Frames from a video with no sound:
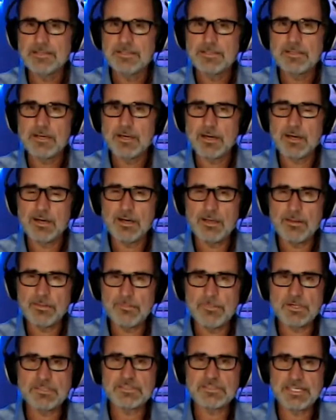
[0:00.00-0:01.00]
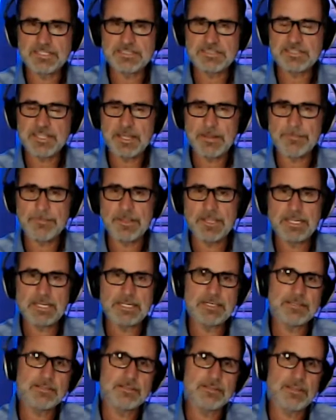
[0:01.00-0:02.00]
the Mustang
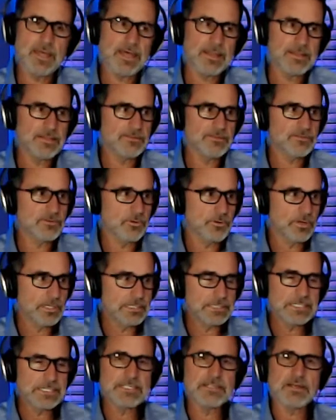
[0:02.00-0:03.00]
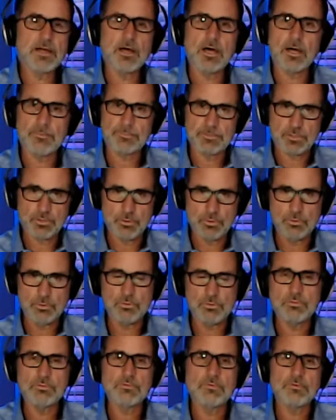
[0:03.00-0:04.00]
Stampede that is going to lead up
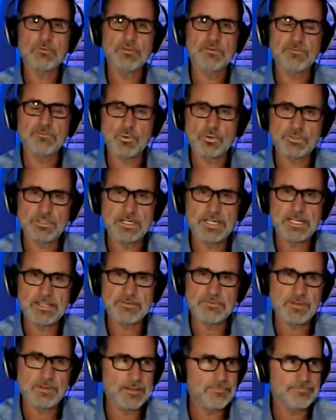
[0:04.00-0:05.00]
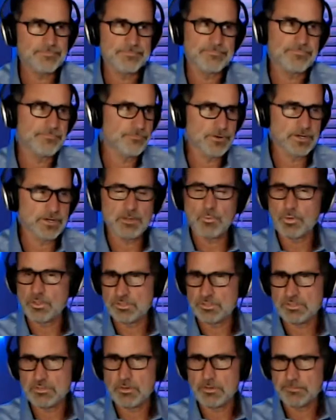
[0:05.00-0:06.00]
to the 14th. I forget where
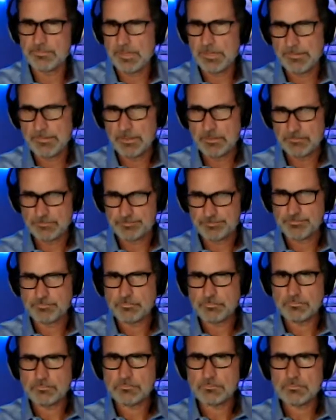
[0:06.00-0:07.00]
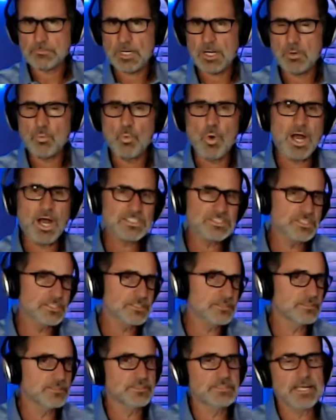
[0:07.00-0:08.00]
it starts, maybe
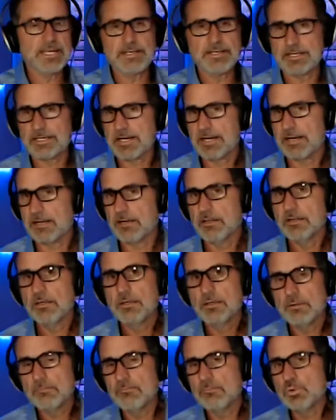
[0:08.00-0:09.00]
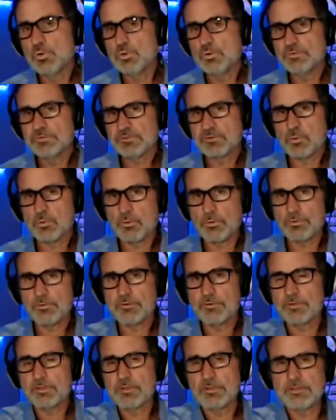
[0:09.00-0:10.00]
Washington State, and it kind of moves toward
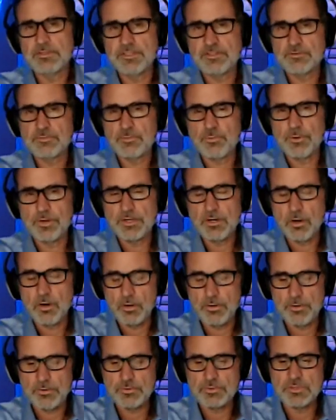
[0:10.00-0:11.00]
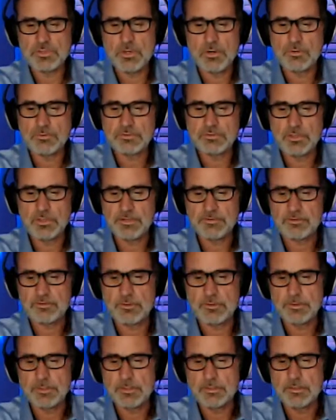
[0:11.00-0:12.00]
the Detroit Auto Show. So that's
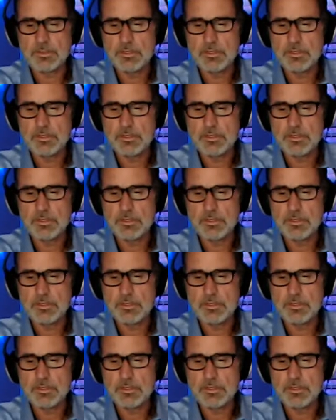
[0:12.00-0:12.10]
going to